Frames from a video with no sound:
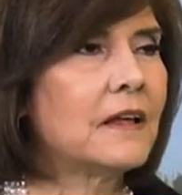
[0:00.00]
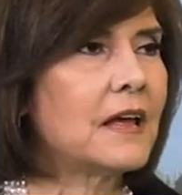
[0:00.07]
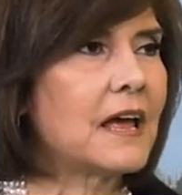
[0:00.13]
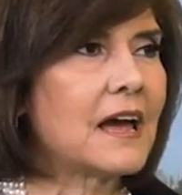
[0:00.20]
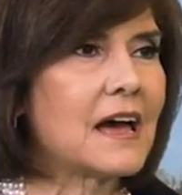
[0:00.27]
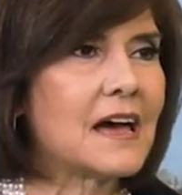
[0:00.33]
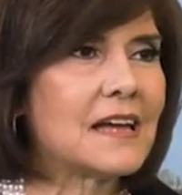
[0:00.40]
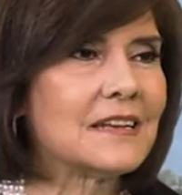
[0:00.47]

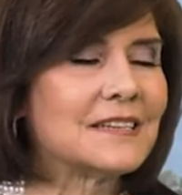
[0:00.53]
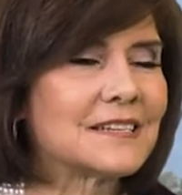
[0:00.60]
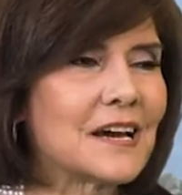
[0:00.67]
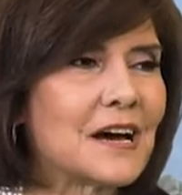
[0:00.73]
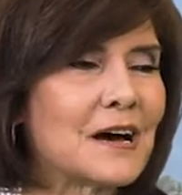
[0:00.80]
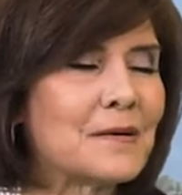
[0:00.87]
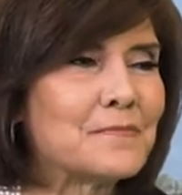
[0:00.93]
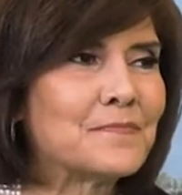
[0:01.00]
and,
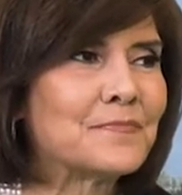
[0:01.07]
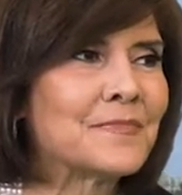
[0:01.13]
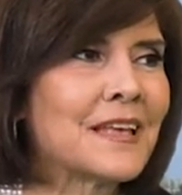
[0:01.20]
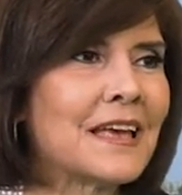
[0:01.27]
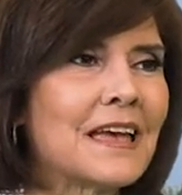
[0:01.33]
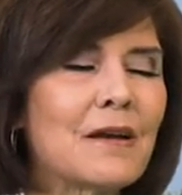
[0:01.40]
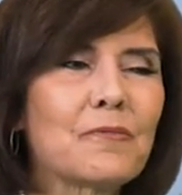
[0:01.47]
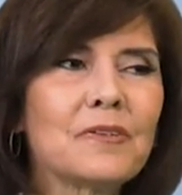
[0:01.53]
um,
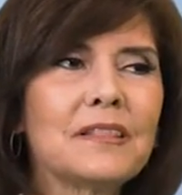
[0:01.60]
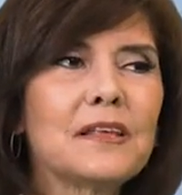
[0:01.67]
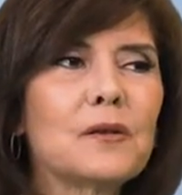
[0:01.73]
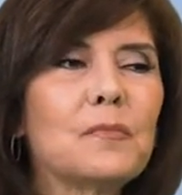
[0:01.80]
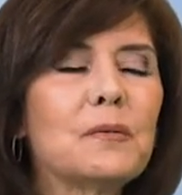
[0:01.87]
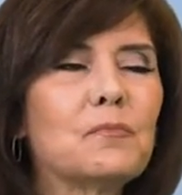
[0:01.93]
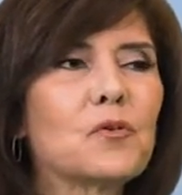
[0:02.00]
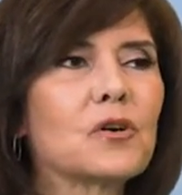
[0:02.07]
and were a little
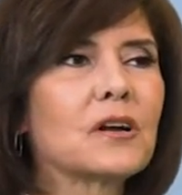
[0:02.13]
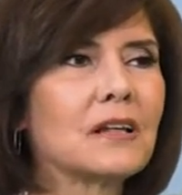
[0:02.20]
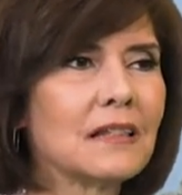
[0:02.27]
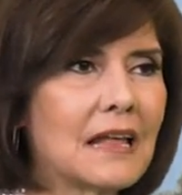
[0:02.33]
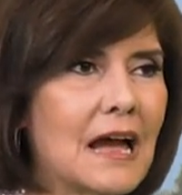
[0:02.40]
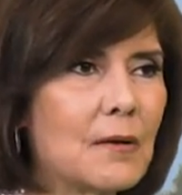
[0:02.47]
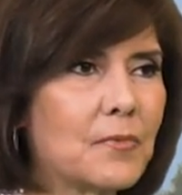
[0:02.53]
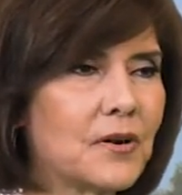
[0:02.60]
bit more
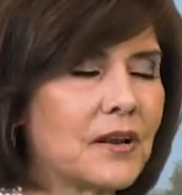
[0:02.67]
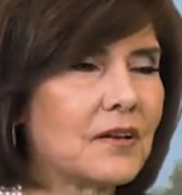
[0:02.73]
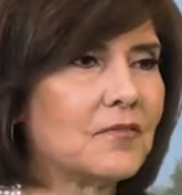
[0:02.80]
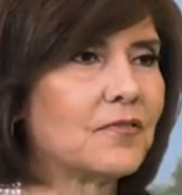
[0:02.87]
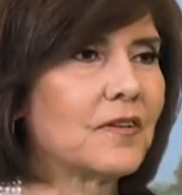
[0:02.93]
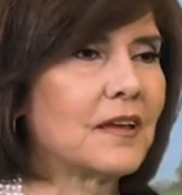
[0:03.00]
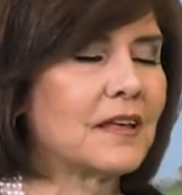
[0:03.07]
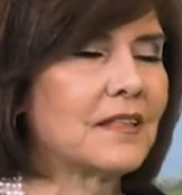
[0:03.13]

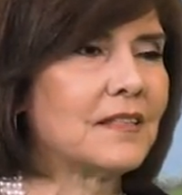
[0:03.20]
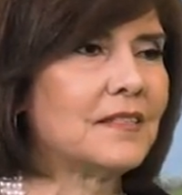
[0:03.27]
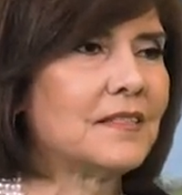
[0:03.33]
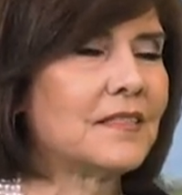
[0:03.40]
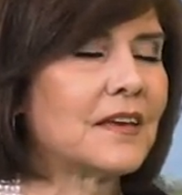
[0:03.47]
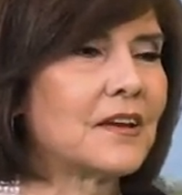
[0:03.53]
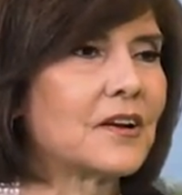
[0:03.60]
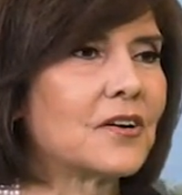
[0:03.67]
collaborative in
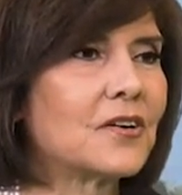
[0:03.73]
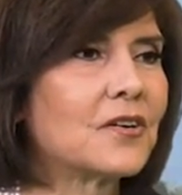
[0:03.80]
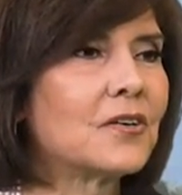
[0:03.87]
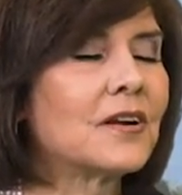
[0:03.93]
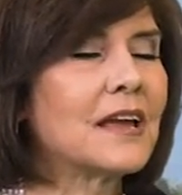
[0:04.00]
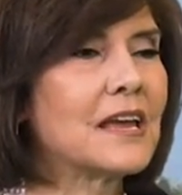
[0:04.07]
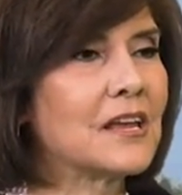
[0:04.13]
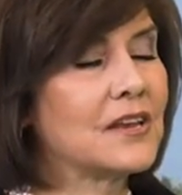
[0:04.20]

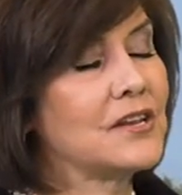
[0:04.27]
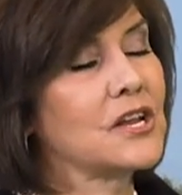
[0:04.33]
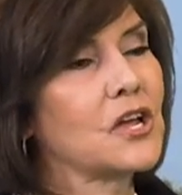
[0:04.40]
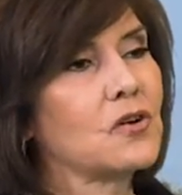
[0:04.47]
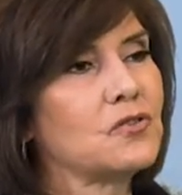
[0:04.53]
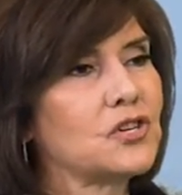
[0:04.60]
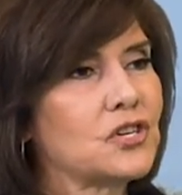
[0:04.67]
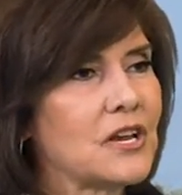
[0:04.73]
their in
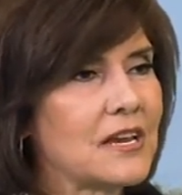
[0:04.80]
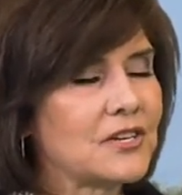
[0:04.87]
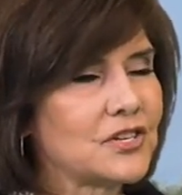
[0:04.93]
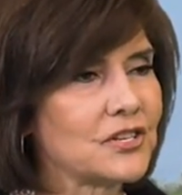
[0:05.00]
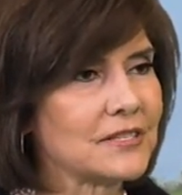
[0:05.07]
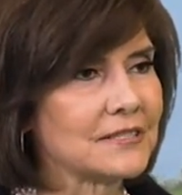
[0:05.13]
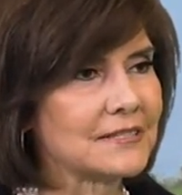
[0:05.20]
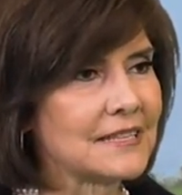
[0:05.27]

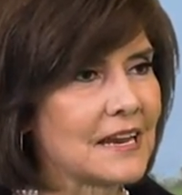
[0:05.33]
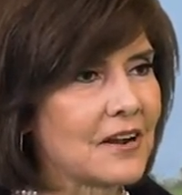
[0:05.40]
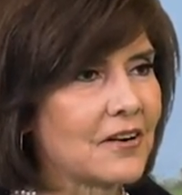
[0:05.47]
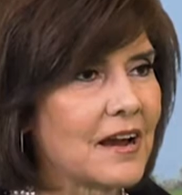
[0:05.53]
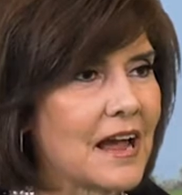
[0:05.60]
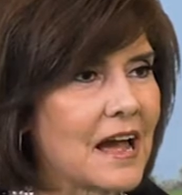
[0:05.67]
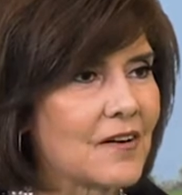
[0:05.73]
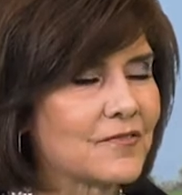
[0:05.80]
negotiations
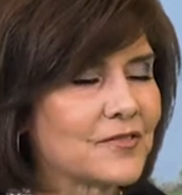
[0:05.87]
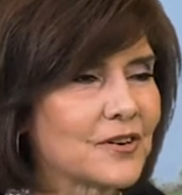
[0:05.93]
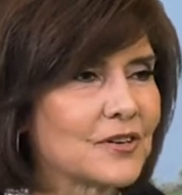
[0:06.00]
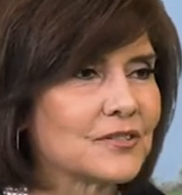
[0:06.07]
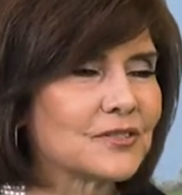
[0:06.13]
thereafter.